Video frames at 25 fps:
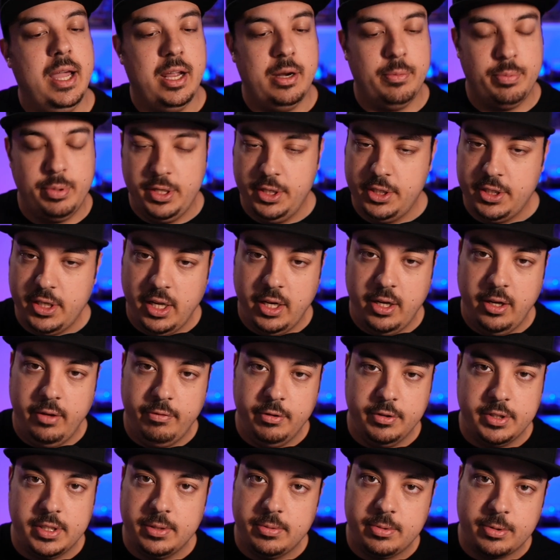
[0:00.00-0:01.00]
I'd appreciate it if
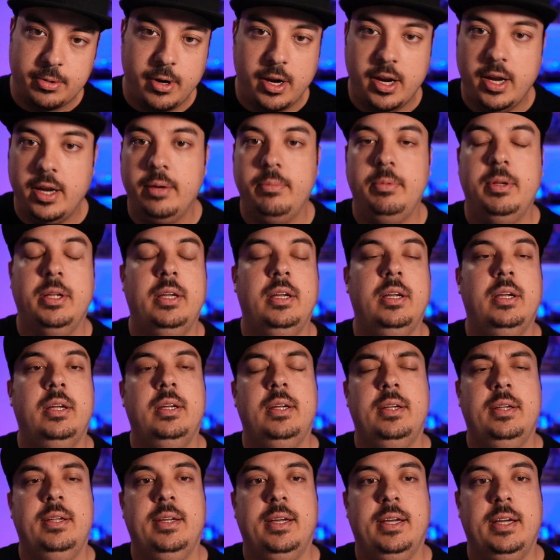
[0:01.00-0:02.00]
you subscribed.
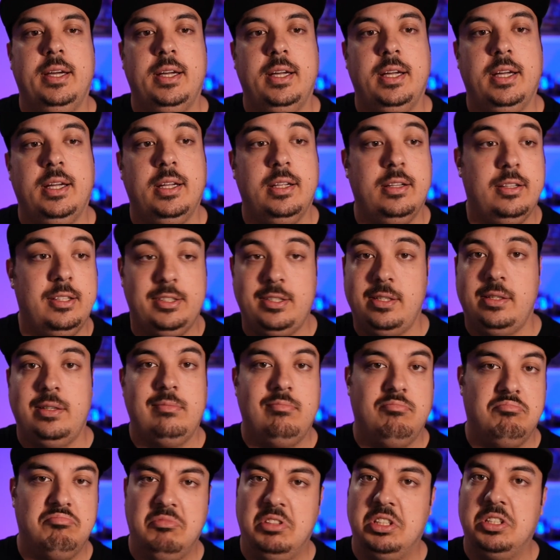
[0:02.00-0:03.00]
Let's
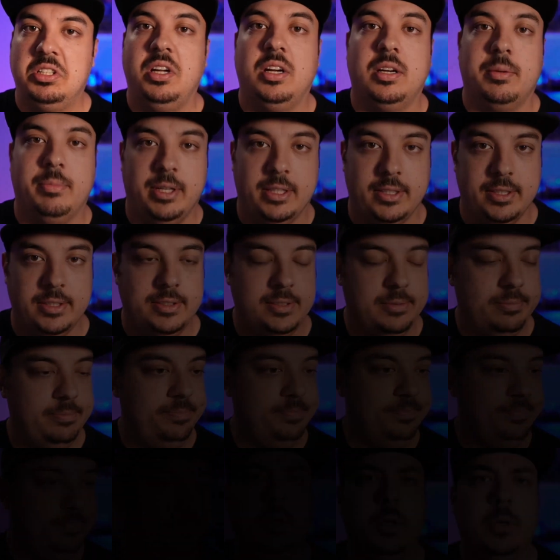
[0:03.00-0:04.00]
talk about this.
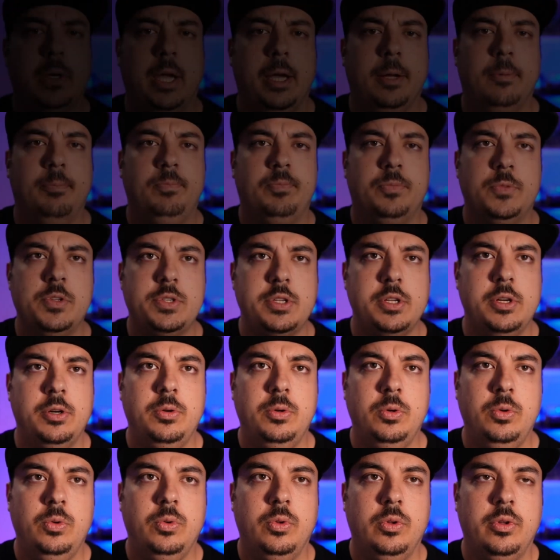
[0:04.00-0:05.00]
Okay,
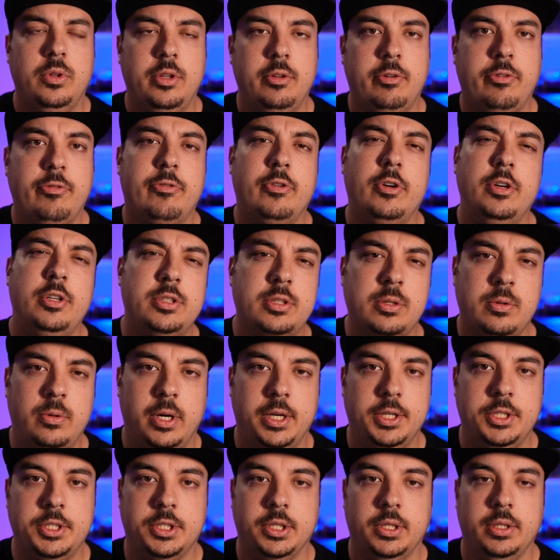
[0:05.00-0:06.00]
so the first
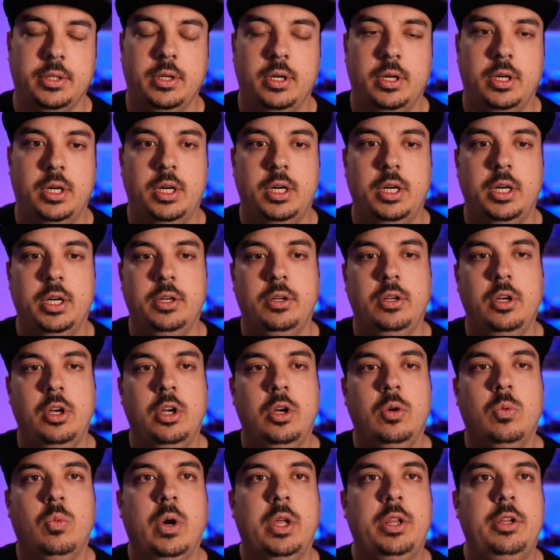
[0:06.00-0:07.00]
question on
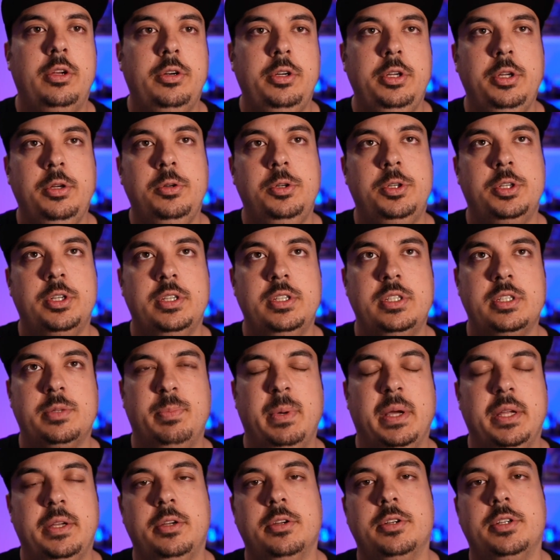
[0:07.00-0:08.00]
whether you should
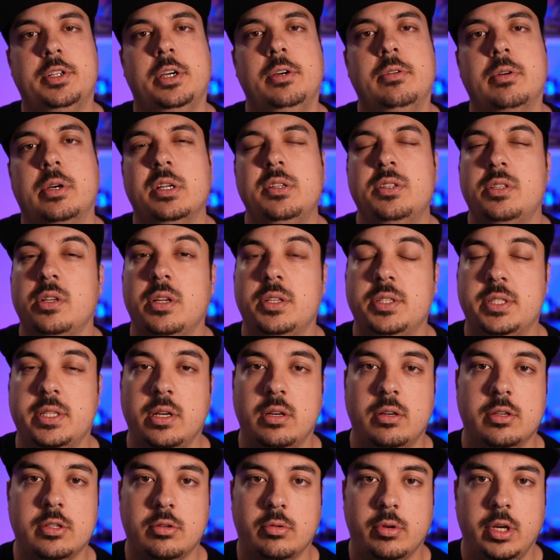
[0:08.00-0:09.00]
spend your tokens on
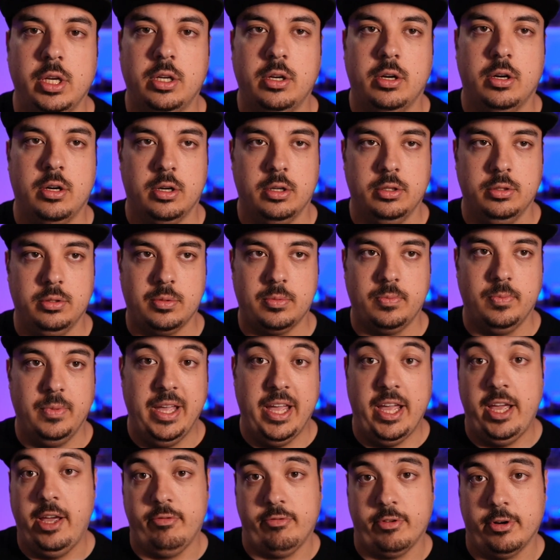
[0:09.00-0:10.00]
Series 3 cards
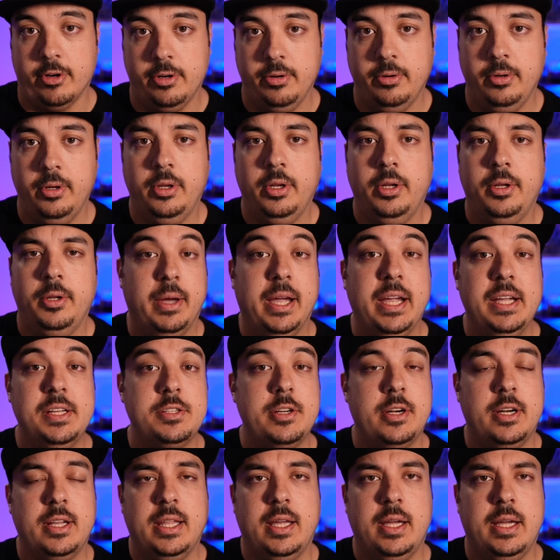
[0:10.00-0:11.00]
ever. My
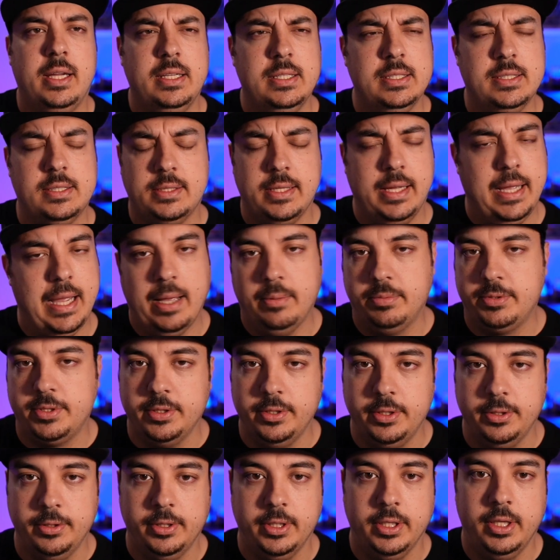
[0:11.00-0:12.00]
answer to that is
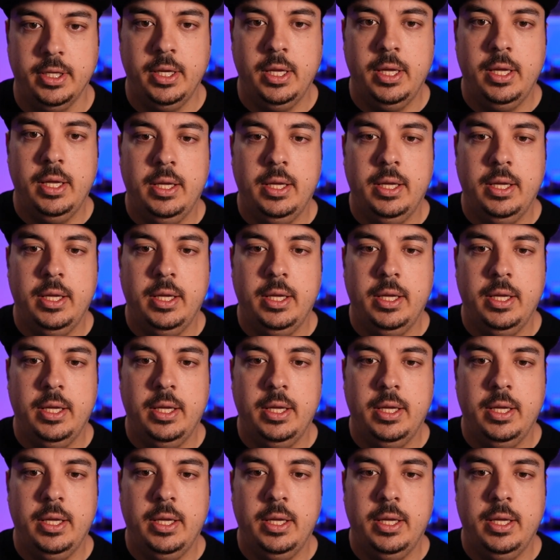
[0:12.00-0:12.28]
absolutely.